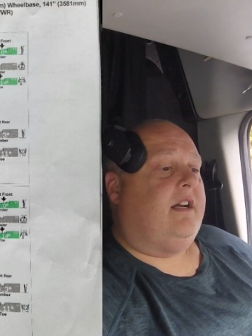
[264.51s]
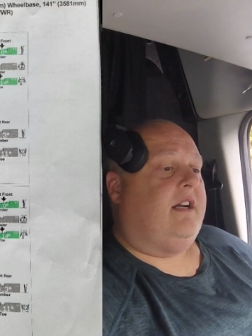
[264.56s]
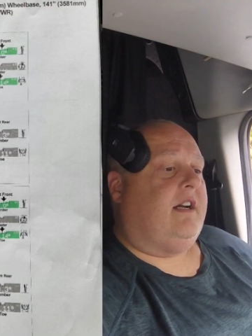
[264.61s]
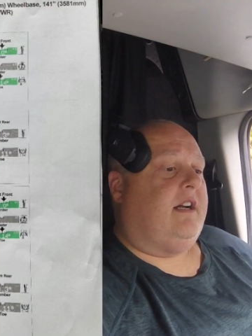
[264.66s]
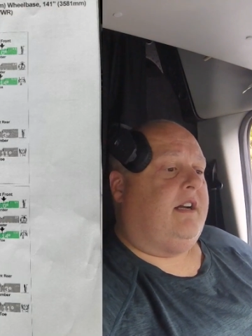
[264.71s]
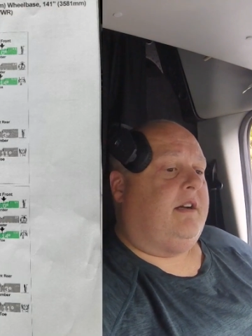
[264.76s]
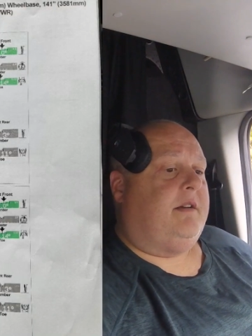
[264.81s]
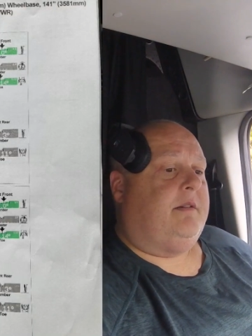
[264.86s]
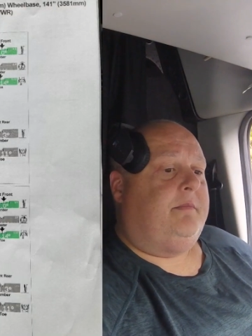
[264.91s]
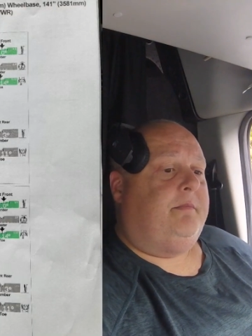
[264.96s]

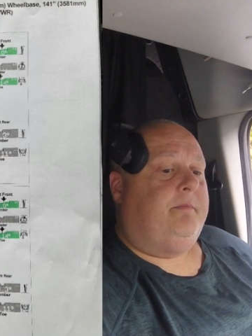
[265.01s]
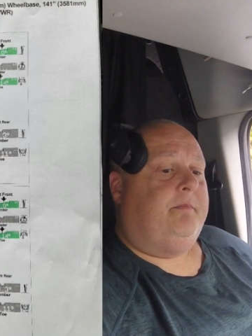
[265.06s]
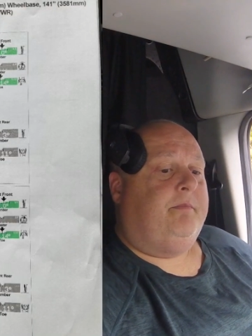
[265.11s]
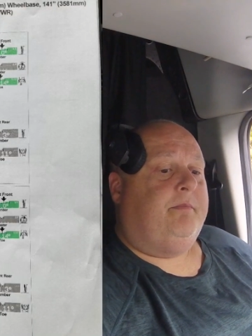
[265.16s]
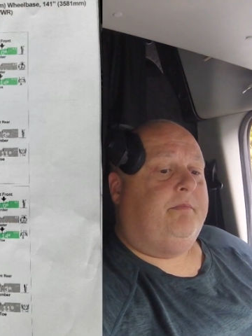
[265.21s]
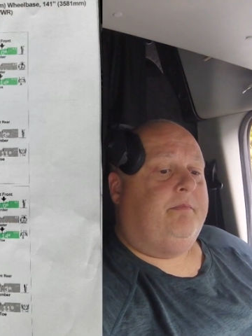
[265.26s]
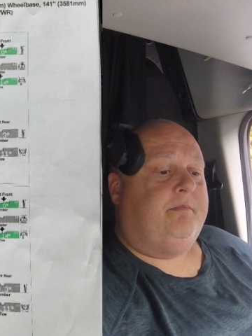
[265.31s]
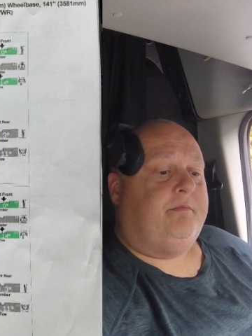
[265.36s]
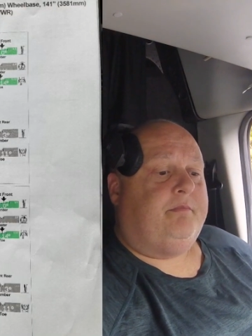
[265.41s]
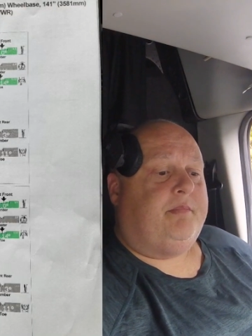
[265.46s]
Uh,
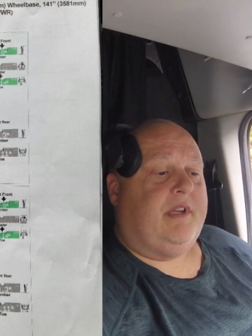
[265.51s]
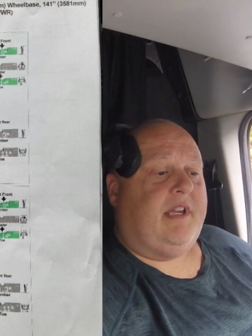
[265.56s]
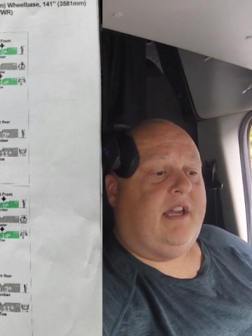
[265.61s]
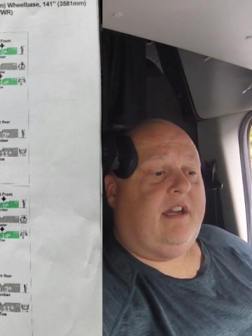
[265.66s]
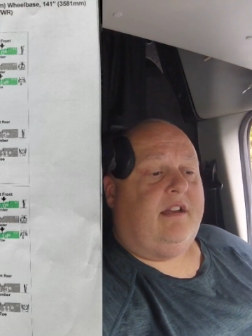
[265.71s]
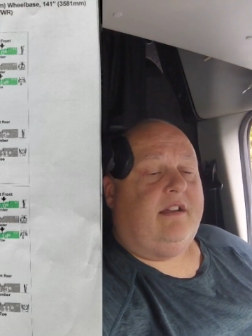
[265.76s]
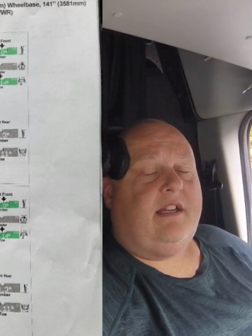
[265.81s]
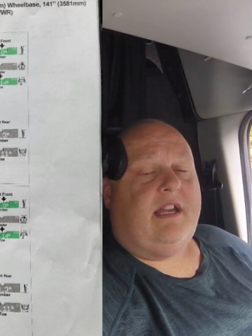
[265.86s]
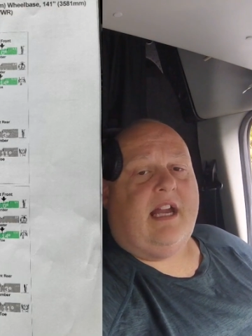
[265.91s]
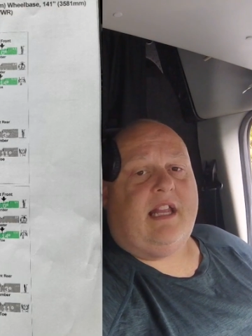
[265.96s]
but
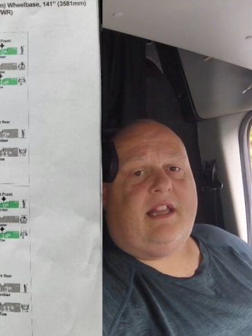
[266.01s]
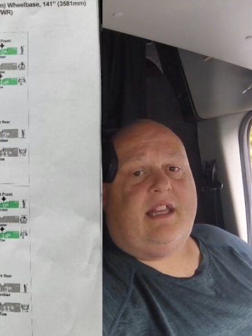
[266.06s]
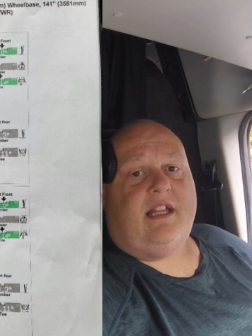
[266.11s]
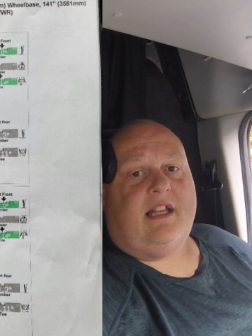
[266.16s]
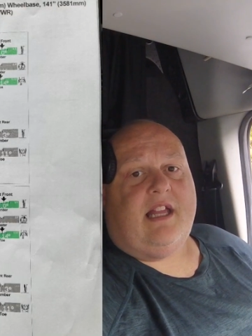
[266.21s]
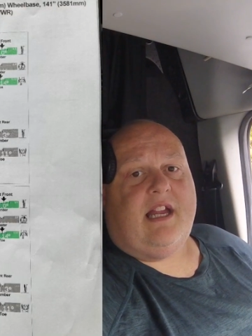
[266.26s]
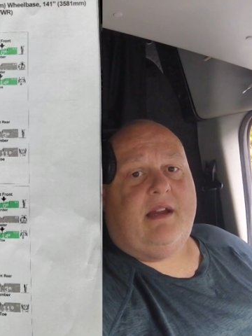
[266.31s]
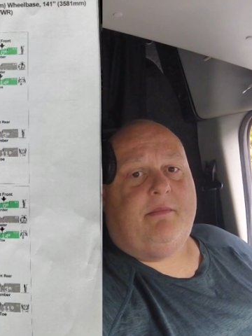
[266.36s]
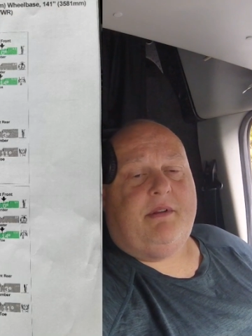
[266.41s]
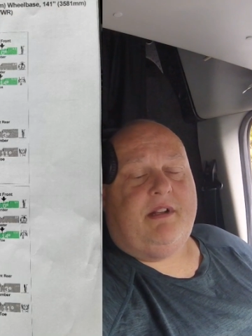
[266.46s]
yeah, got the
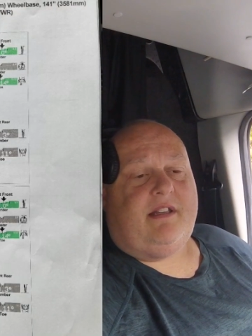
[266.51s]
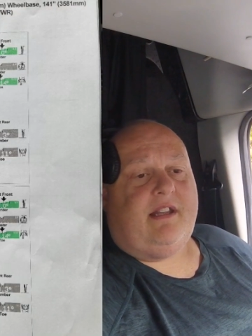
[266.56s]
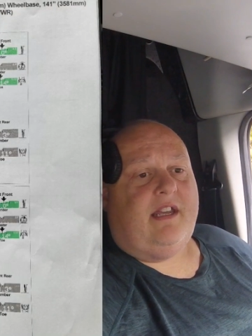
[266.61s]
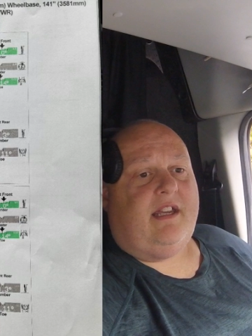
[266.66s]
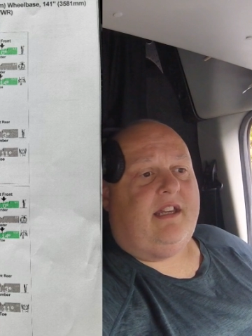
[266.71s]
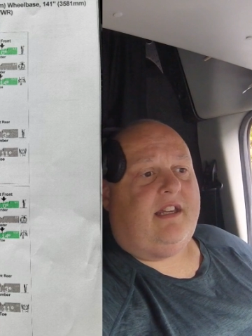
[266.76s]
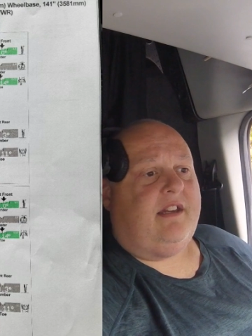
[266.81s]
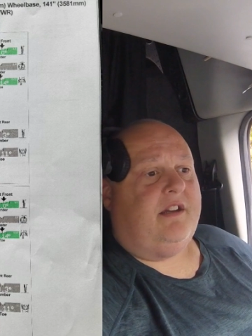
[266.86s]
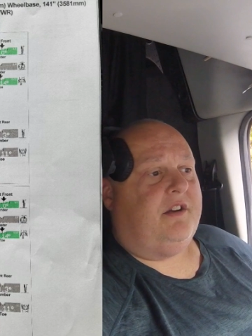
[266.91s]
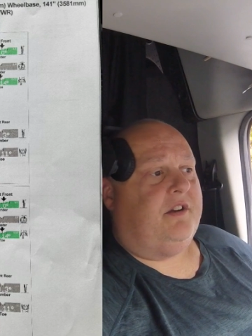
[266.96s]
alignment
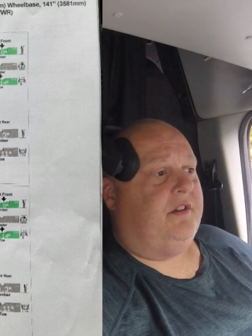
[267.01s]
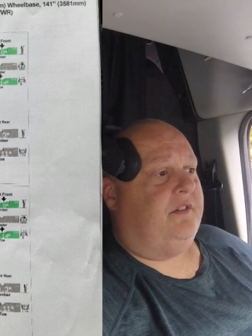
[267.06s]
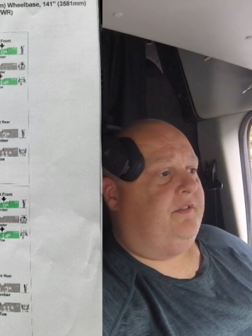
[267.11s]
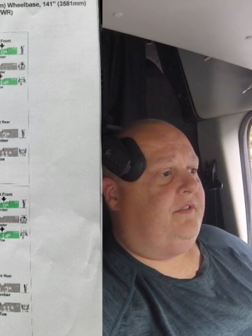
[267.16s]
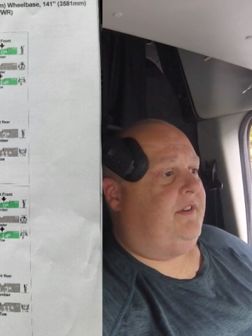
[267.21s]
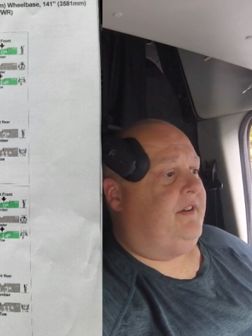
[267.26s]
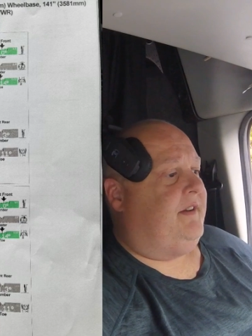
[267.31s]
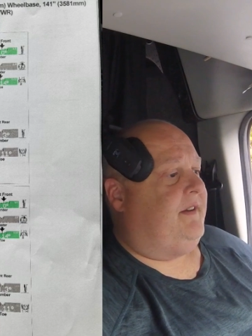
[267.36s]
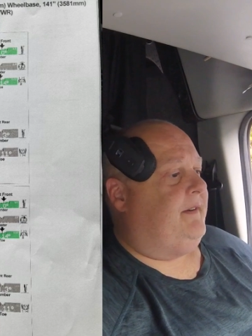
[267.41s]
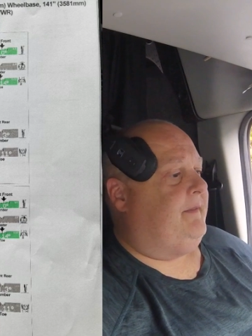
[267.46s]
taken care
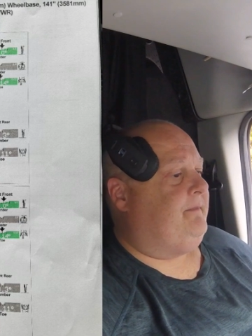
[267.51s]
of.